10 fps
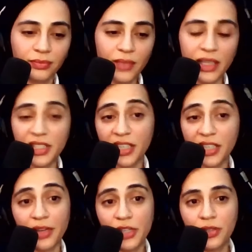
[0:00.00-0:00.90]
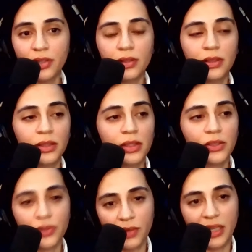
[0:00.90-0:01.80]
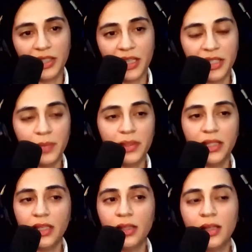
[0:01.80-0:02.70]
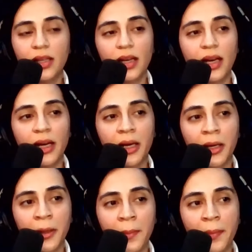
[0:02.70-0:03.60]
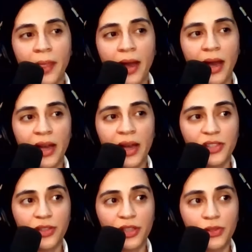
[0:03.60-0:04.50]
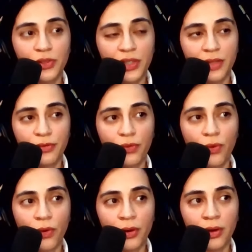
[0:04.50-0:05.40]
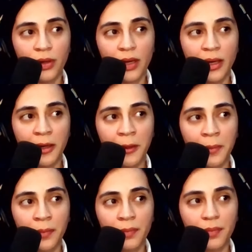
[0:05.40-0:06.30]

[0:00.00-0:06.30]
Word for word: generation, so like ChatGPT, I started using it for translating